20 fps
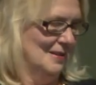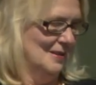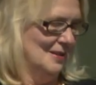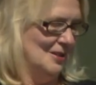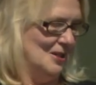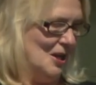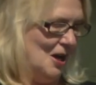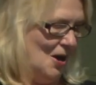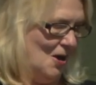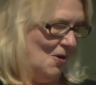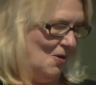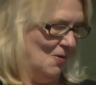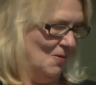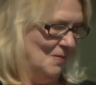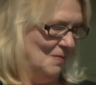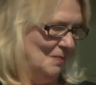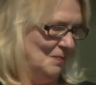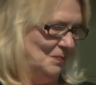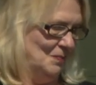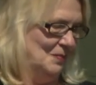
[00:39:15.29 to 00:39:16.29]

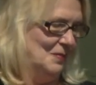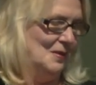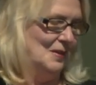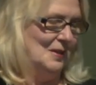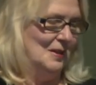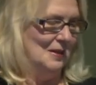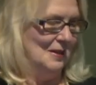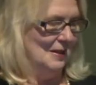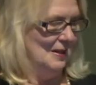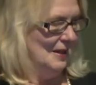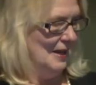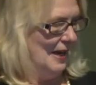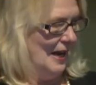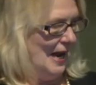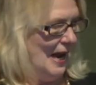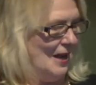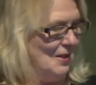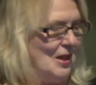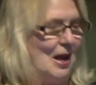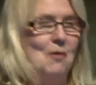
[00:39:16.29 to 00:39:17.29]
So,
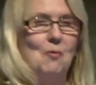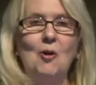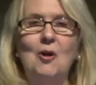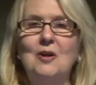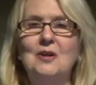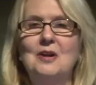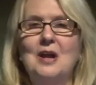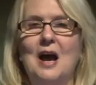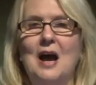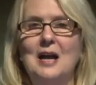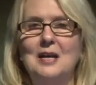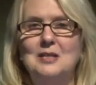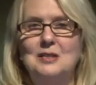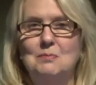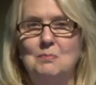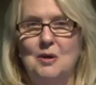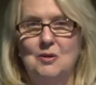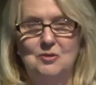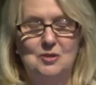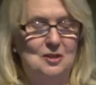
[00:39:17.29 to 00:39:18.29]
and they weren't
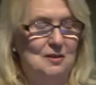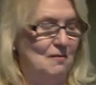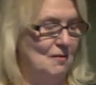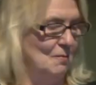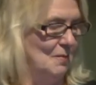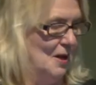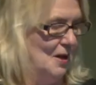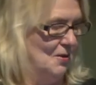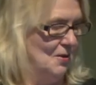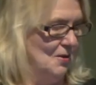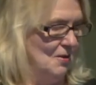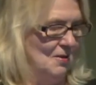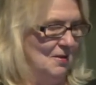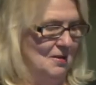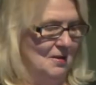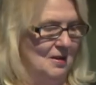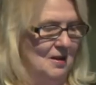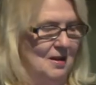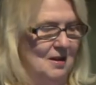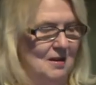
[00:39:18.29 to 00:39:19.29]
nice, most of them either.
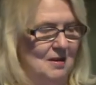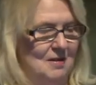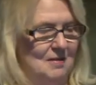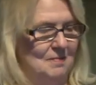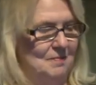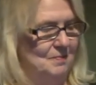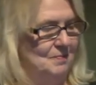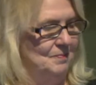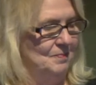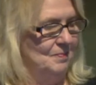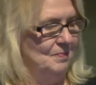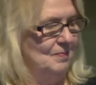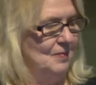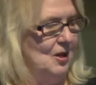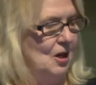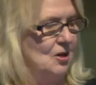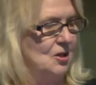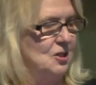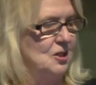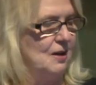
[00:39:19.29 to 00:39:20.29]

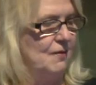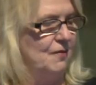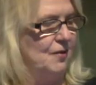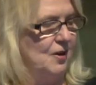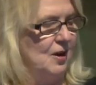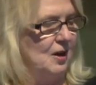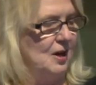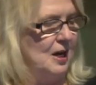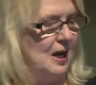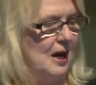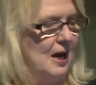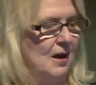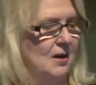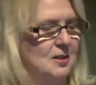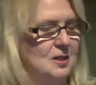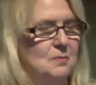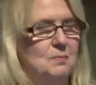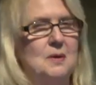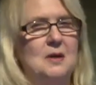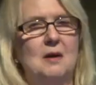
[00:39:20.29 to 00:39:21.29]
There's different
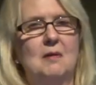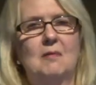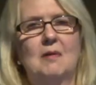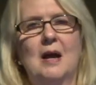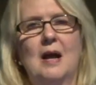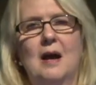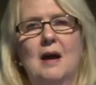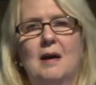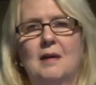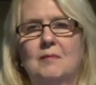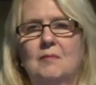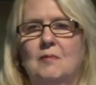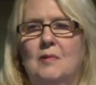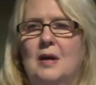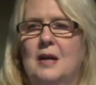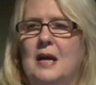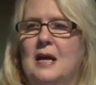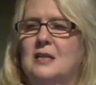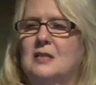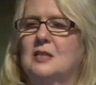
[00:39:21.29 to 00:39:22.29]
accounts, but around
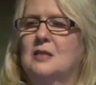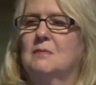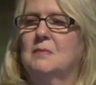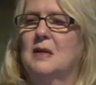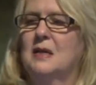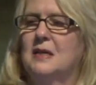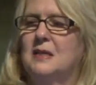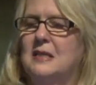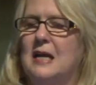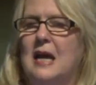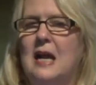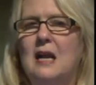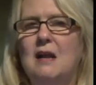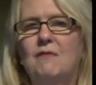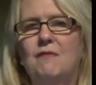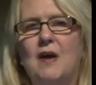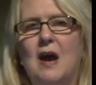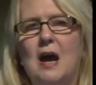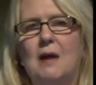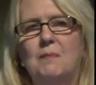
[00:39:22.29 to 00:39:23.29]
one estimate is
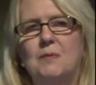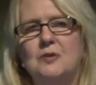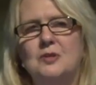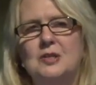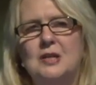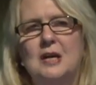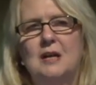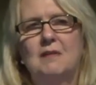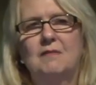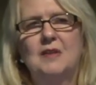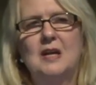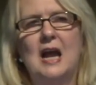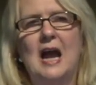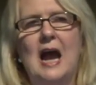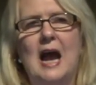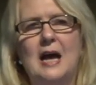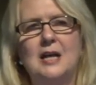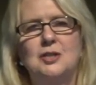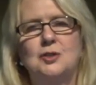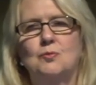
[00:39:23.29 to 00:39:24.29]
85% of the
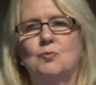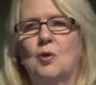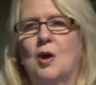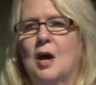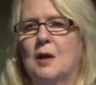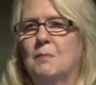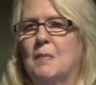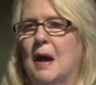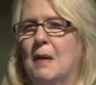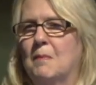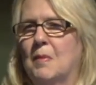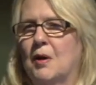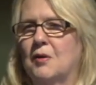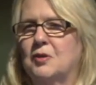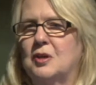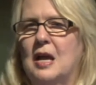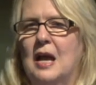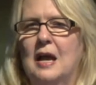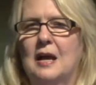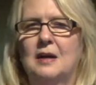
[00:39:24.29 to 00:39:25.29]
ads run by
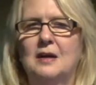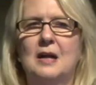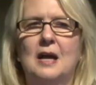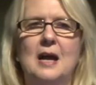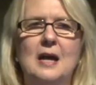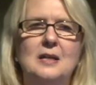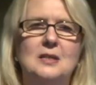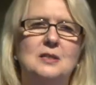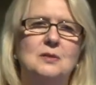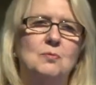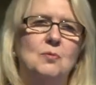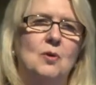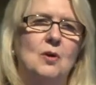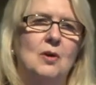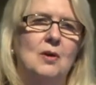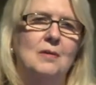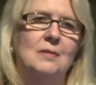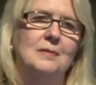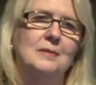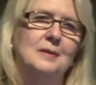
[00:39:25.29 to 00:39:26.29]
both candidates
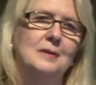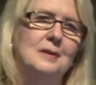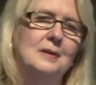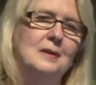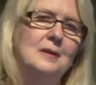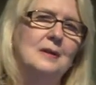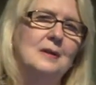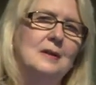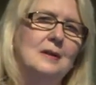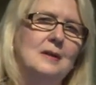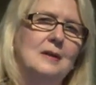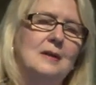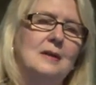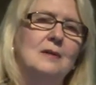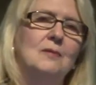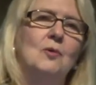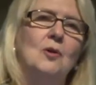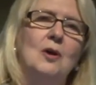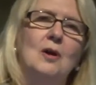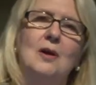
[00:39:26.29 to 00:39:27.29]
were
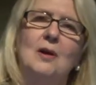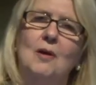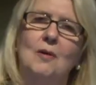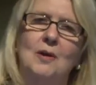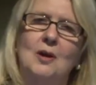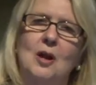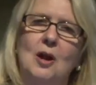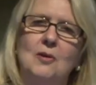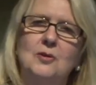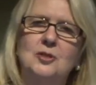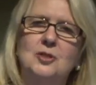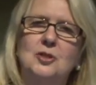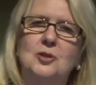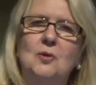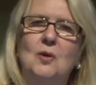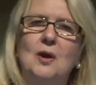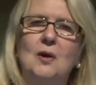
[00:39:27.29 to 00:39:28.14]
negative.